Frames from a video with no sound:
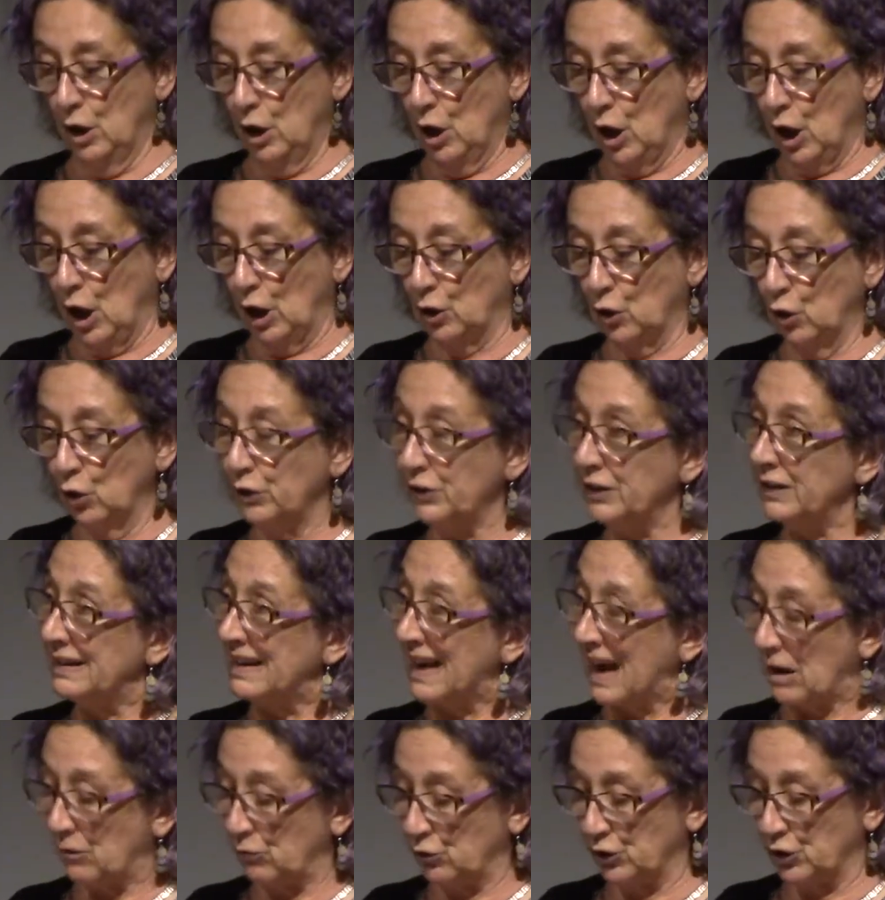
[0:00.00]
According
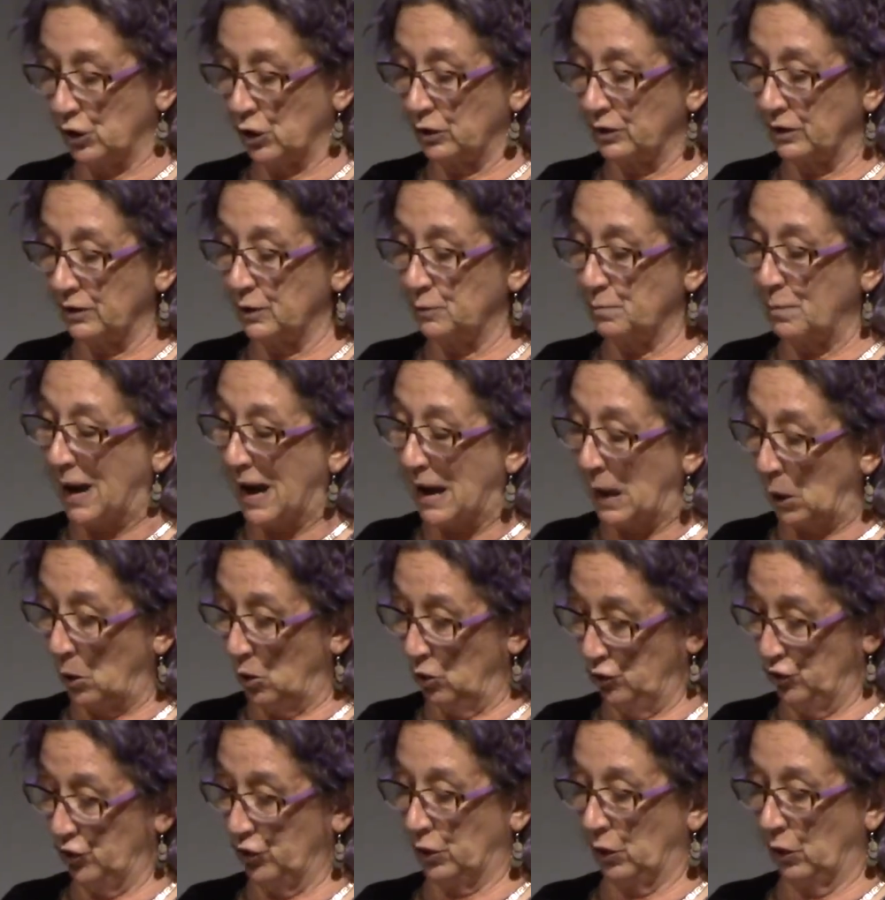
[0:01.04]
to Aristotle's
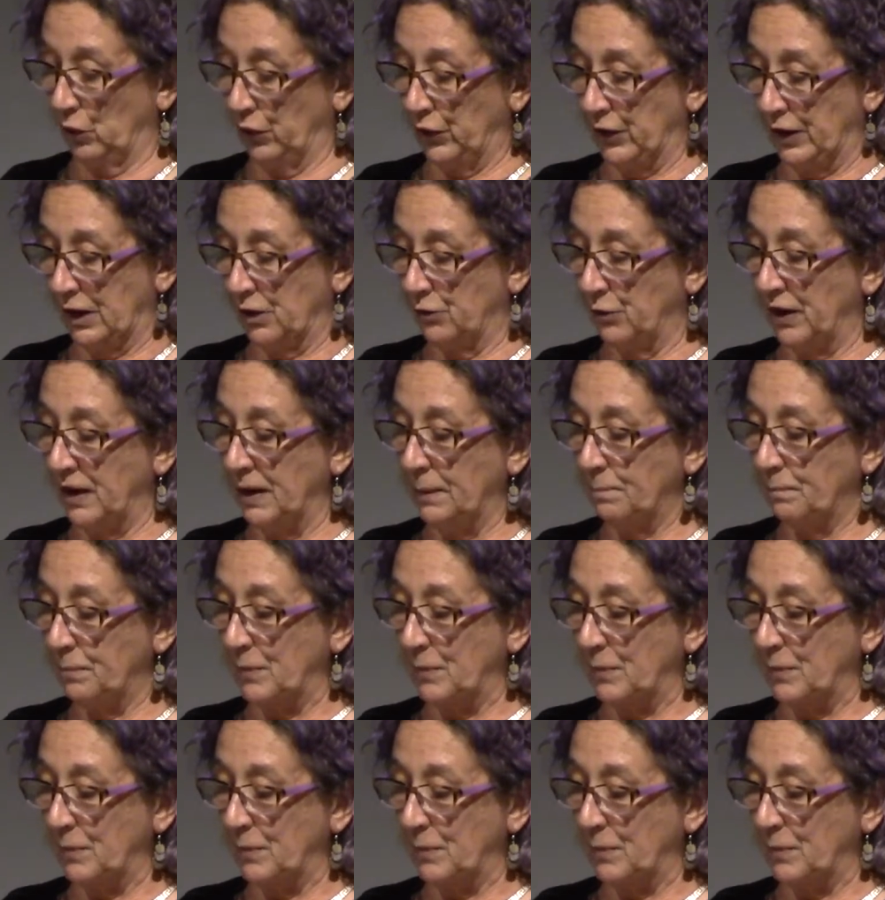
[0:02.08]
biological theory,